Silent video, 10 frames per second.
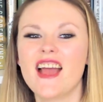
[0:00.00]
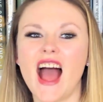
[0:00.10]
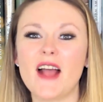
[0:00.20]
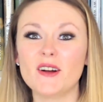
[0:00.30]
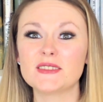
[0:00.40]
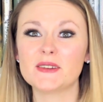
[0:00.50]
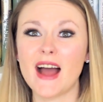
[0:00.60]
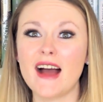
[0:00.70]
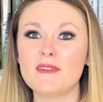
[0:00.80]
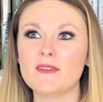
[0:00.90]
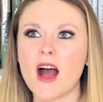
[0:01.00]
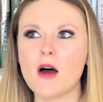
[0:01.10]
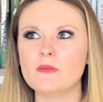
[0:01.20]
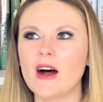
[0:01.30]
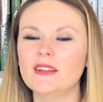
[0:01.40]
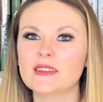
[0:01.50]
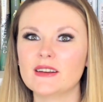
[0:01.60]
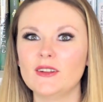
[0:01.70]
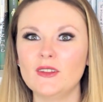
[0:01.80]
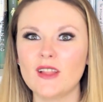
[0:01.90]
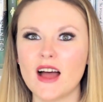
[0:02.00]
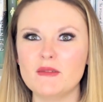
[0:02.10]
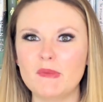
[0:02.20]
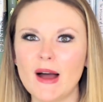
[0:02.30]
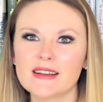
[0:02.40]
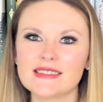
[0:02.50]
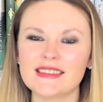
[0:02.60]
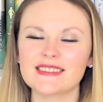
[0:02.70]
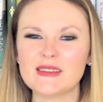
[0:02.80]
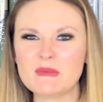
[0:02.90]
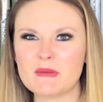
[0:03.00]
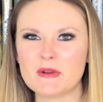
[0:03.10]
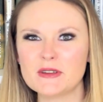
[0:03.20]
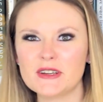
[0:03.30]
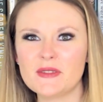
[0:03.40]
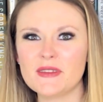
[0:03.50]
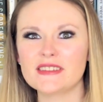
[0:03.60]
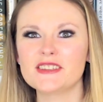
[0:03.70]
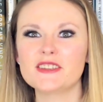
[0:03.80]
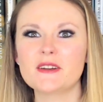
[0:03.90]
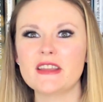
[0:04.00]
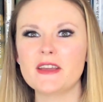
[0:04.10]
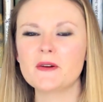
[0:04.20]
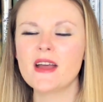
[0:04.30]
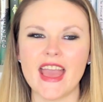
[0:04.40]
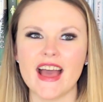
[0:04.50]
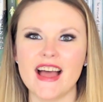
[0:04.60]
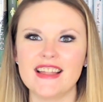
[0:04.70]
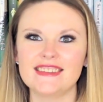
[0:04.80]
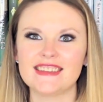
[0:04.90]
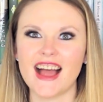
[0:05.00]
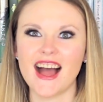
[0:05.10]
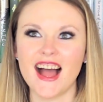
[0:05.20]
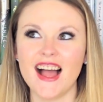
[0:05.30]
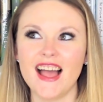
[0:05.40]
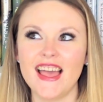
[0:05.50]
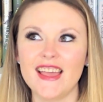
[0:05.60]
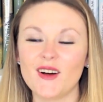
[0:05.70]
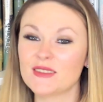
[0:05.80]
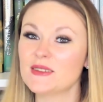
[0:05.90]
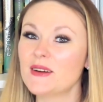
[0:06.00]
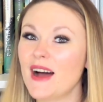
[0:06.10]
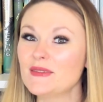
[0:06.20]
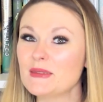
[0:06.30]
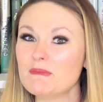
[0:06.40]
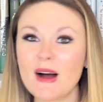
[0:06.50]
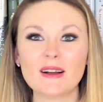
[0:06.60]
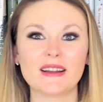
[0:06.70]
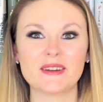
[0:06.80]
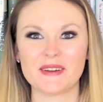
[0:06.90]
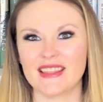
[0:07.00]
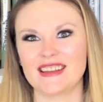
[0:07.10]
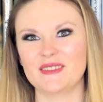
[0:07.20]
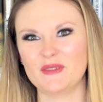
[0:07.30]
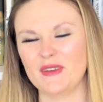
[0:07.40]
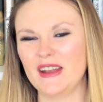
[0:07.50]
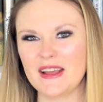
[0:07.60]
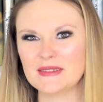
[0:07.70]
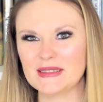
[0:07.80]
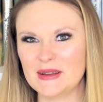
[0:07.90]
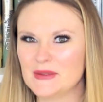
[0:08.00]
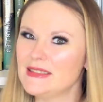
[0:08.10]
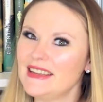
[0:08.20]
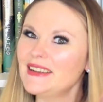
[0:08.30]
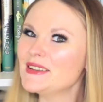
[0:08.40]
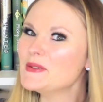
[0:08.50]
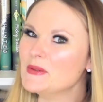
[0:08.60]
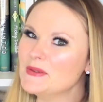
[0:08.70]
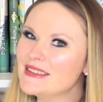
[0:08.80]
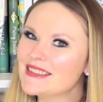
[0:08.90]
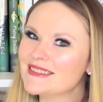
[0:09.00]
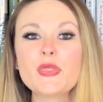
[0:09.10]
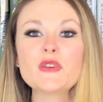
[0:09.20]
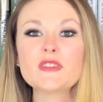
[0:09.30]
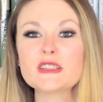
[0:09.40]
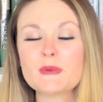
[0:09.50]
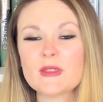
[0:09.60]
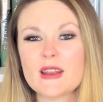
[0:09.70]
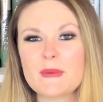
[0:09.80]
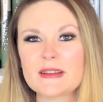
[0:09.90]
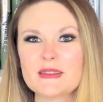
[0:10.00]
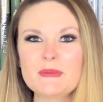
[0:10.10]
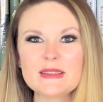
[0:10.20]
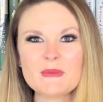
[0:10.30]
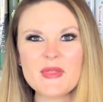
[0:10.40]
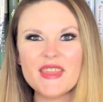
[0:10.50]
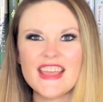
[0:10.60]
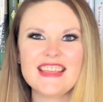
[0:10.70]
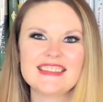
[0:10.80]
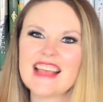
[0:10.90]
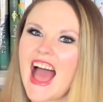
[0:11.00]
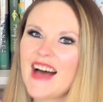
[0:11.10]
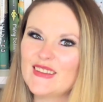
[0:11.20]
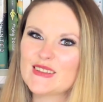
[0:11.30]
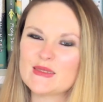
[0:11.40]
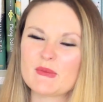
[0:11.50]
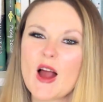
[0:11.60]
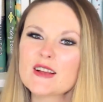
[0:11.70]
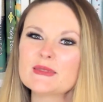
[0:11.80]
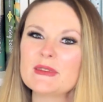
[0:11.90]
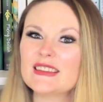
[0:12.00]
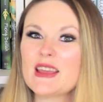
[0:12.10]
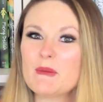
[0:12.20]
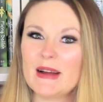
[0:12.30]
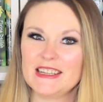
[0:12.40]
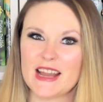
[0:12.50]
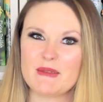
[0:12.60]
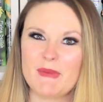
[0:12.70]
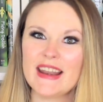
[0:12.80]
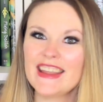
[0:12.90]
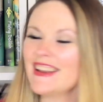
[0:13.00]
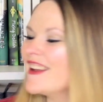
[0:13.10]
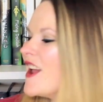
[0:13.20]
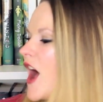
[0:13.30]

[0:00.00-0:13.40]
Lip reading: I also have a little unboxing, like promotional thing to show you, and I also have some manga toward the end of the video, so stay tuned. The first book that I picked up this month is Alex Approximately by Jen Bennett.